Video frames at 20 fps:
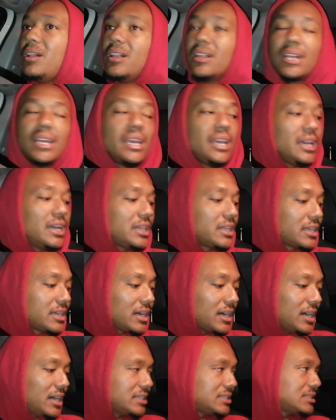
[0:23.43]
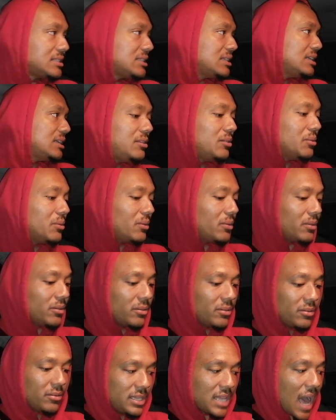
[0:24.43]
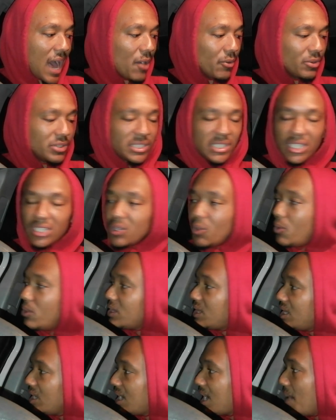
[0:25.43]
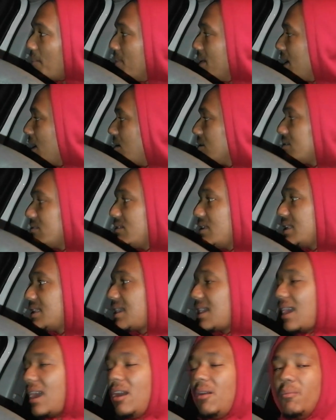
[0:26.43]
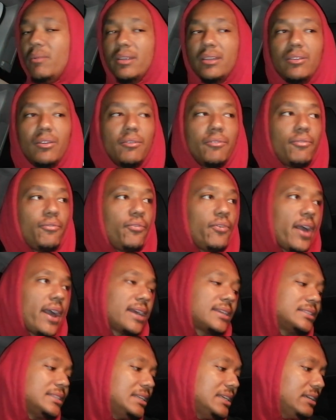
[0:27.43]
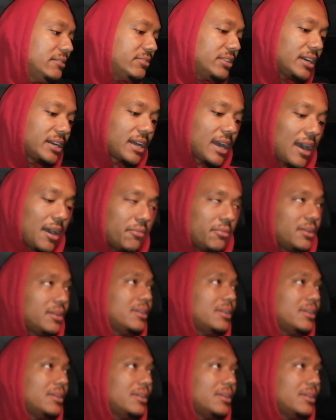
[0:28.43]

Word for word: milking it, cuz. Yo, now it's just water coming out of that cow, man. Yo, facts, leave the cow